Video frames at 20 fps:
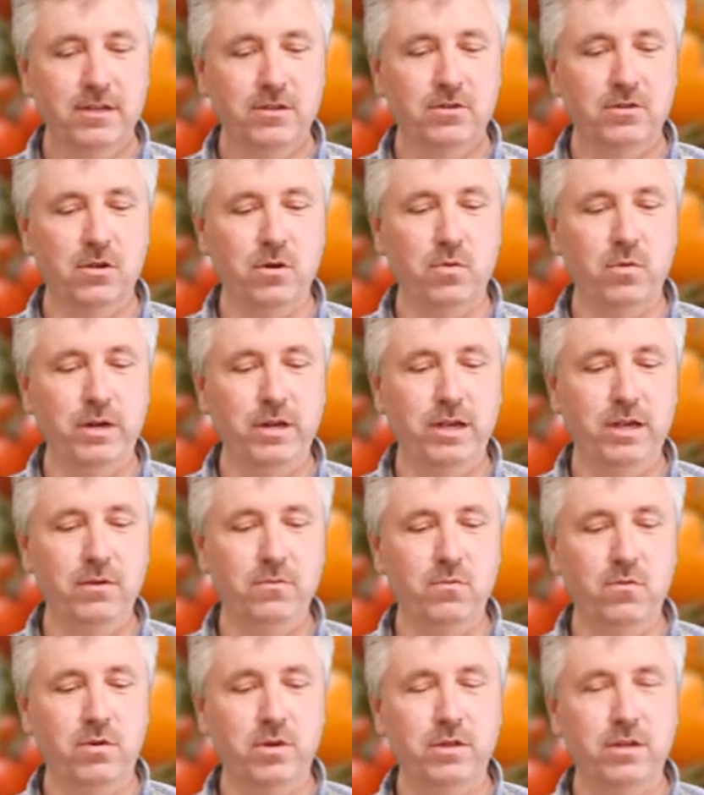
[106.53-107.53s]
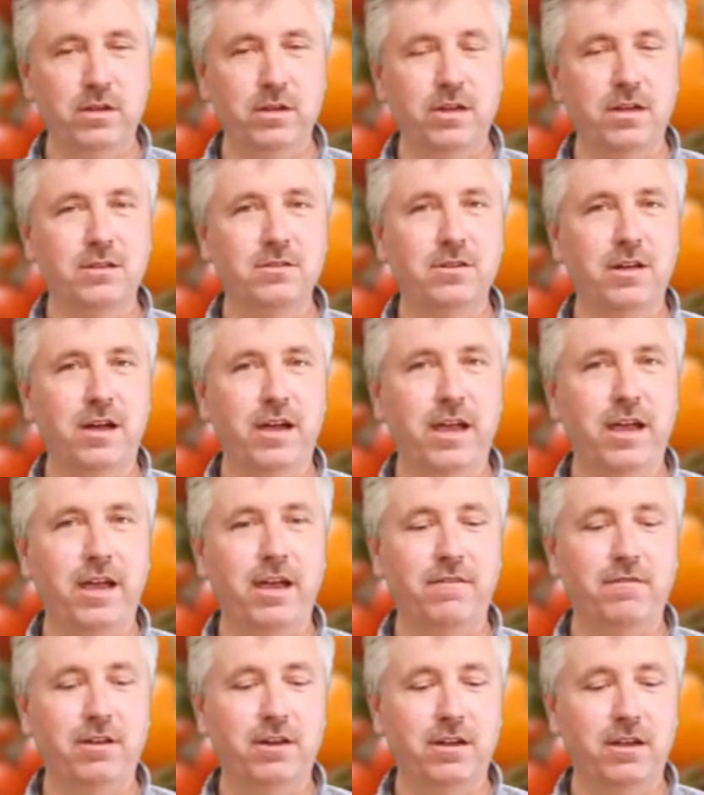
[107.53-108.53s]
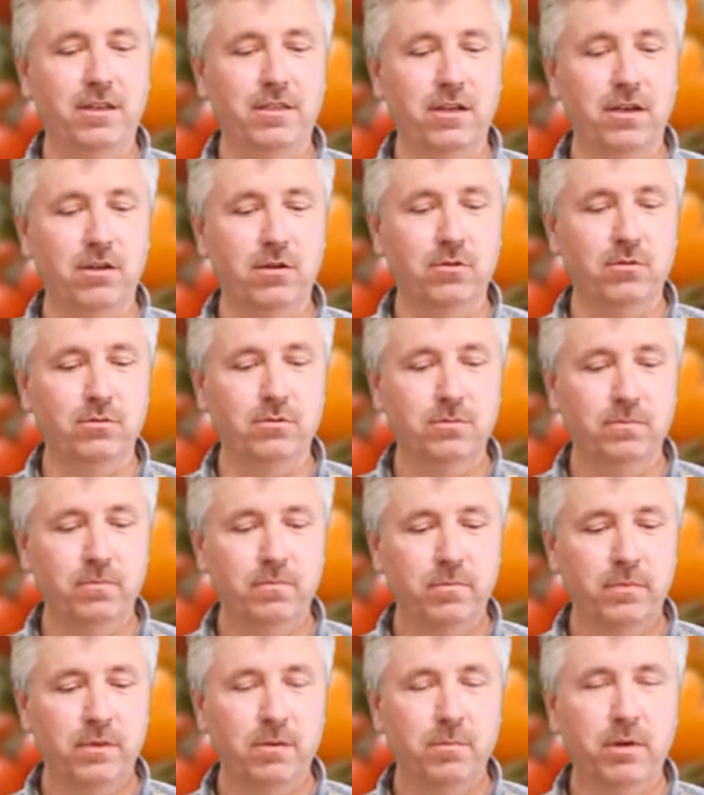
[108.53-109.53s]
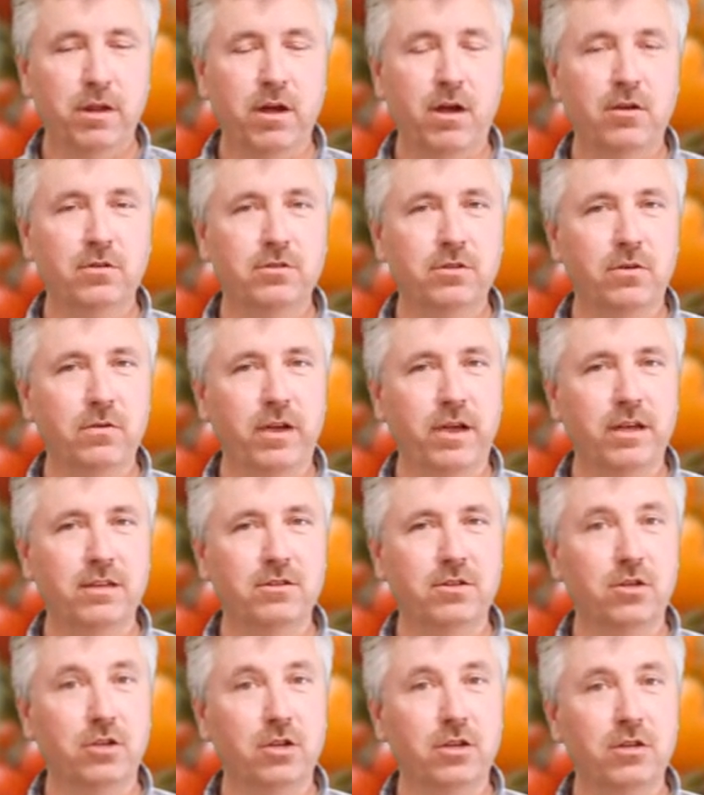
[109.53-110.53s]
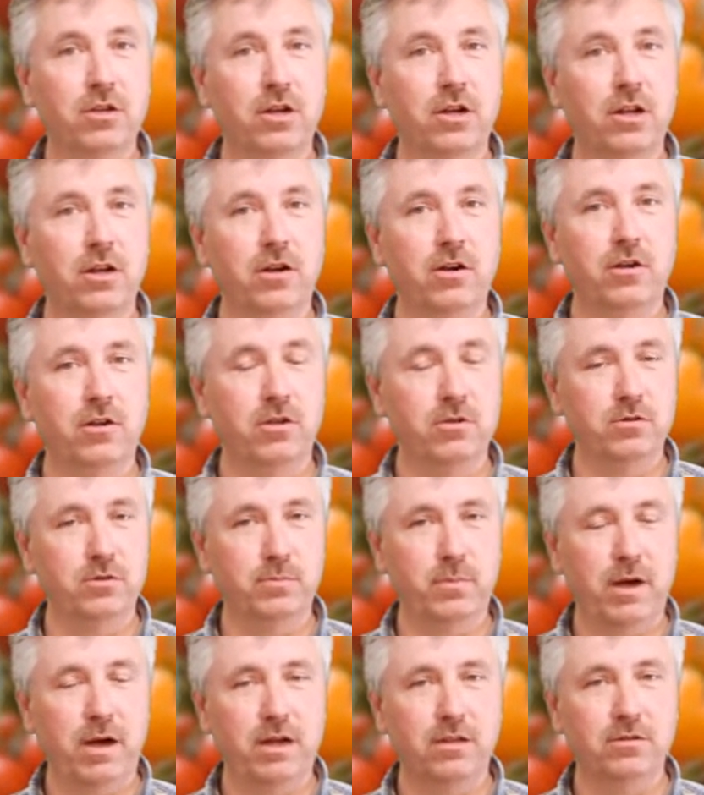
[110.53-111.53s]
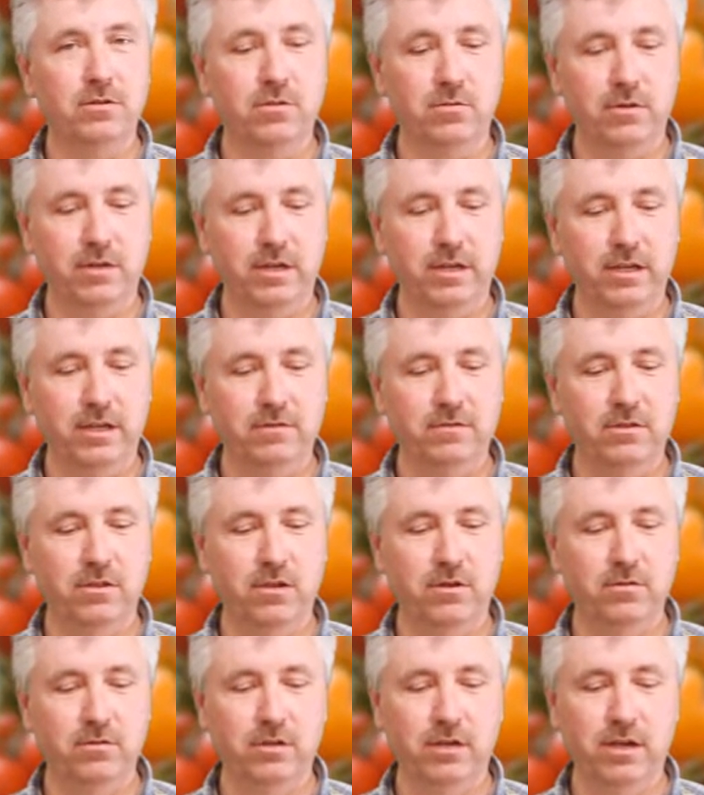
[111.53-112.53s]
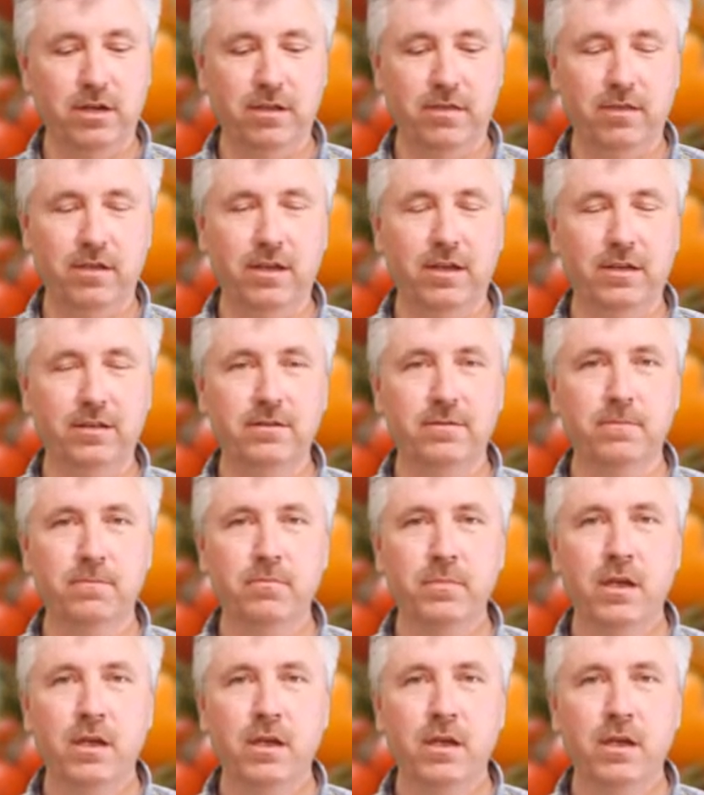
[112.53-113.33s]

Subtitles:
So we need one that does not have any of those, but also has a good color, no spots on the leaves and those kind of things.